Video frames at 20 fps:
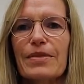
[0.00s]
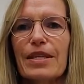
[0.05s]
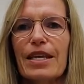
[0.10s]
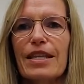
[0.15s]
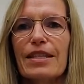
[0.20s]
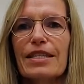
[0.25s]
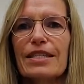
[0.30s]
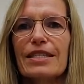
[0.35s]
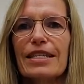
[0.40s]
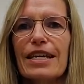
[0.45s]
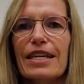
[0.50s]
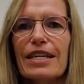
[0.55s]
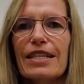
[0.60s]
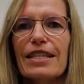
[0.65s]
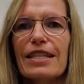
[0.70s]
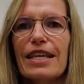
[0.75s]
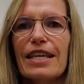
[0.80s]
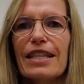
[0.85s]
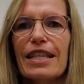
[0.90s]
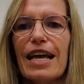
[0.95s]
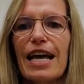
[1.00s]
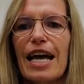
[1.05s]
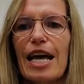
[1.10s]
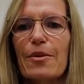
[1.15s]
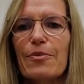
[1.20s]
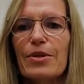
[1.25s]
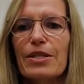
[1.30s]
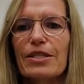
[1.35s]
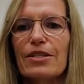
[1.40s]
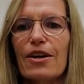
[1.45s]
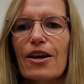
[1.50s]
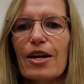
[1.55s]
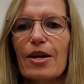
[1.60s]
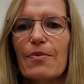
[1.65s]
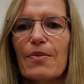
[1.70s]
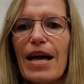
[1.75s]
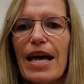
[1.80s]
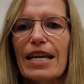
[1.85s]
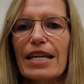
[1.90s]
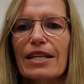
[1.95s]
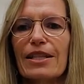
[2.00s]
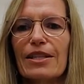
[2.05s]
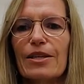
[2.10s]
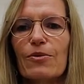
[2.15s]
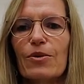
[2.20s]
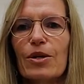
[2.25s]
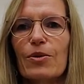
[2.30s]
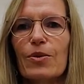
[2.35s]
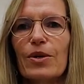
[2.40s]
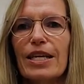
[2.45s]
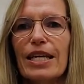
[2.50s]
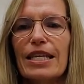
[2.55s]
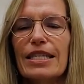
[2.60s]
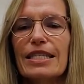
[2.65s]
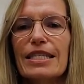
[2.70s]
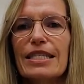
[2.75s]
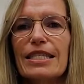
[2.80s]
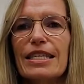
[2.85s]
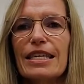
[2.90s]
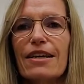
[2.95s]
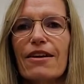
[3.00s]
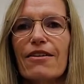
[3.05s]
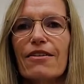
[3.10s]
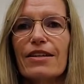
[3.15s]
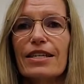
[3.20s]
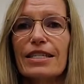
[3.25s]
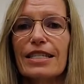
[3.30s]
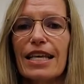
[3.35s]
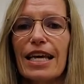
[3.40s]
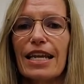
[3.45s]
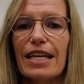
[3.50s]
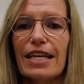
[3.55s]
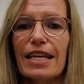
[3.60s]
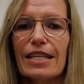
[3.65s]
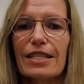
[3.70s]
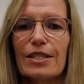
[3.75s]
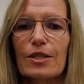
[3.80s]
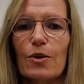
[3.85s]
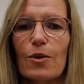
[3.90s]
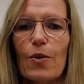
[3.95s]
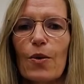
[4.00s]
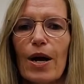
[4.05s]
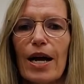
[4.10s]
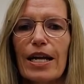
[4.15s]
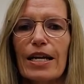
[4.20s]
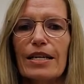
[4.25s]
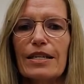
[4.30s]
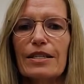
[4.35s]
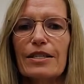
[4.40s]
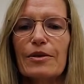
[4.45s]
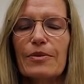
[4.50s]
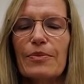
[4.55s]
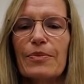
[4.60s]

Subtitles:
And the second thing that happens automatically when we get still is that it gets quiet.